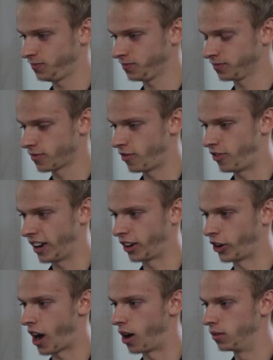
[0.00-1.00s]
figure
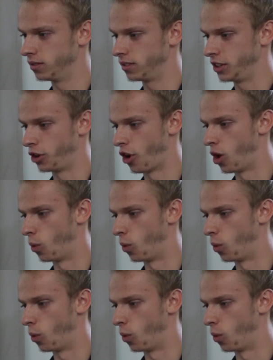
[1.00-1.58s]
out your own way.